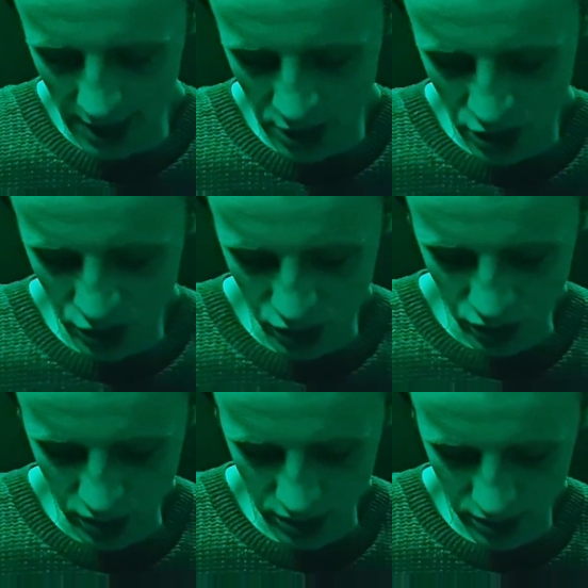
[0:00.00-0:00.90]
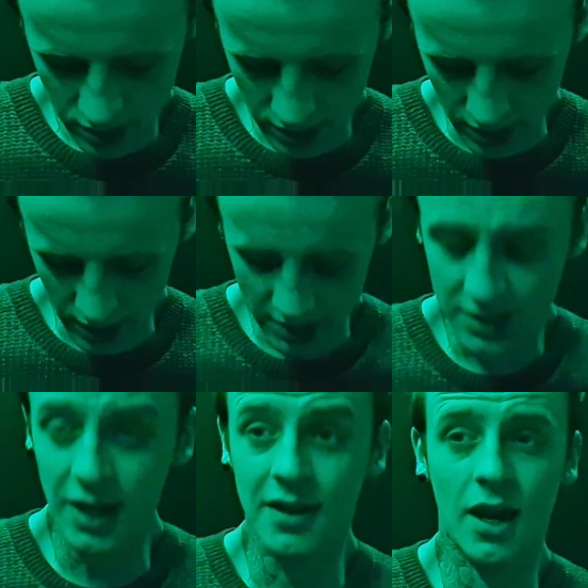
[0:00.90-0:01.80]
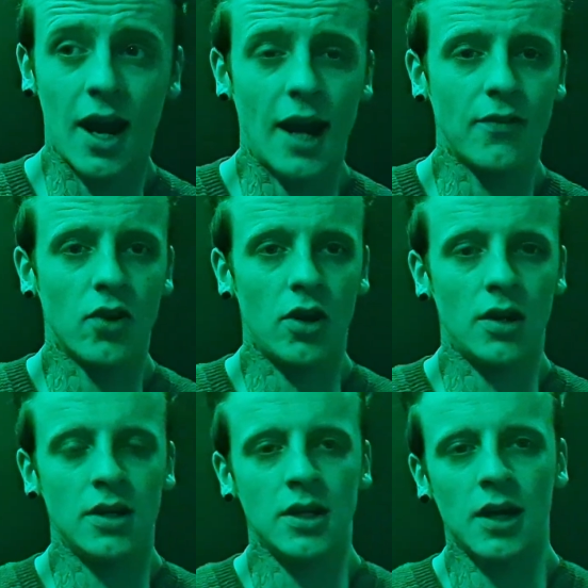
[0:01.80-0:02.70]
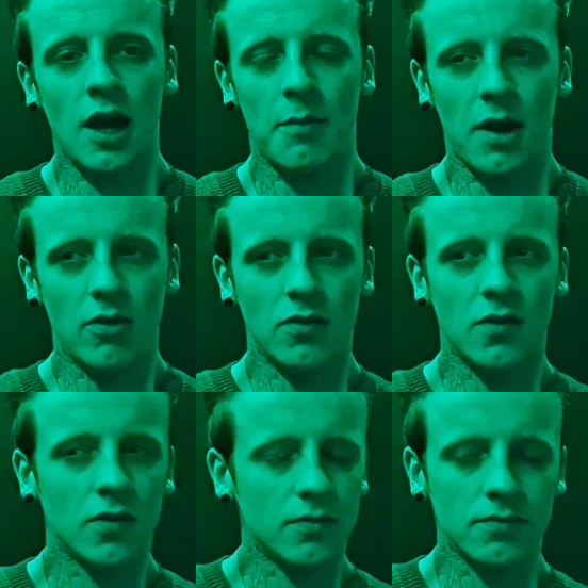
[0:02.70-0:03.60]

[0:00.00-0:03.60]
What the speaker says: into the elixir, now I got about,